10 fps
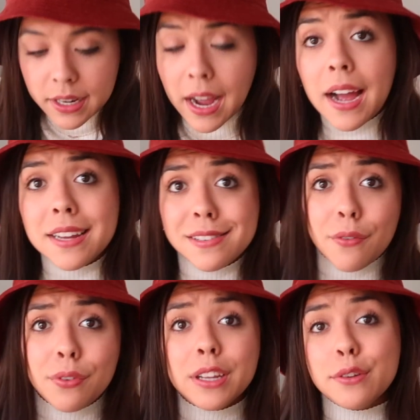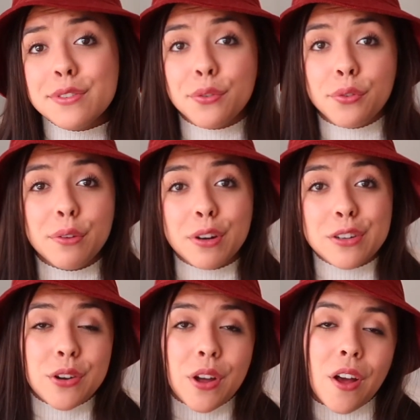Yeah, I definitely use the free
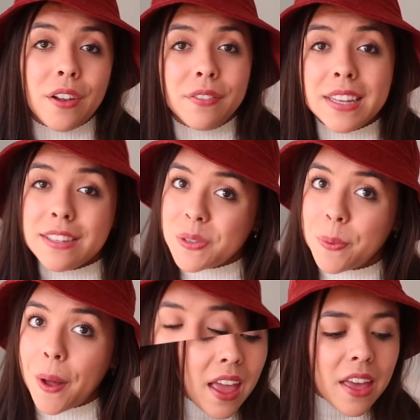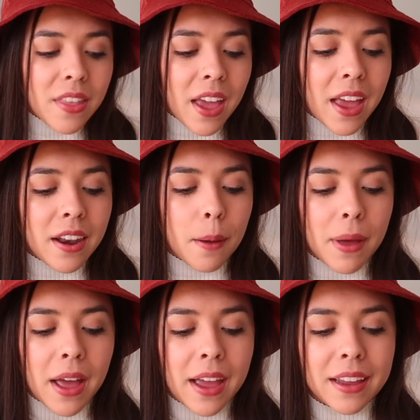version on all of these as well. And then
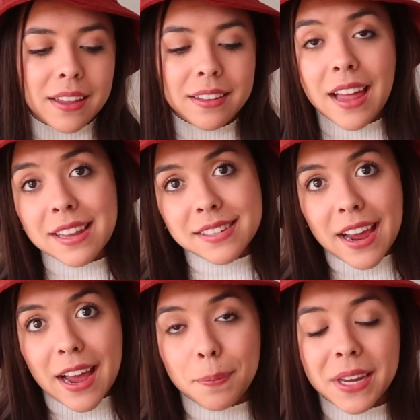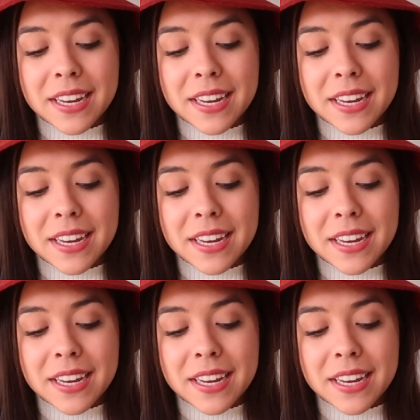my last app